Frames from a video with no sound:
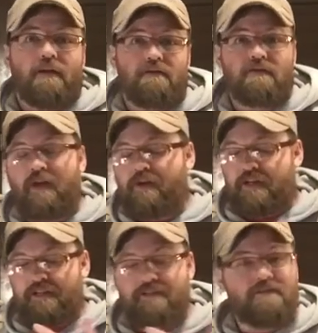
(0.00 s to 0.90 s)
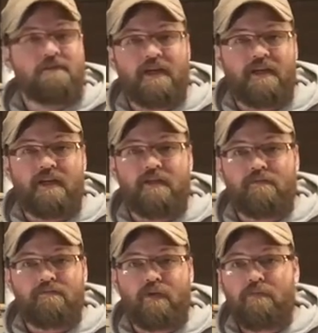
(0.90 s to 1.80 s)
So now I
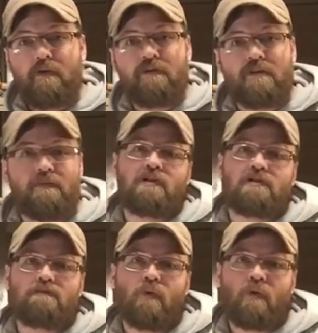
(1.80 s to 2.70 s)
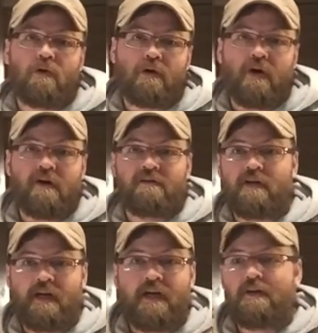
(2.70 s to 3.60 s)
can promote the books more
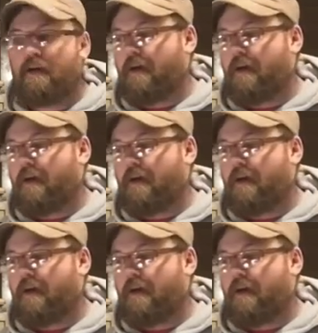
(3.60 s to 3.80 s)
online.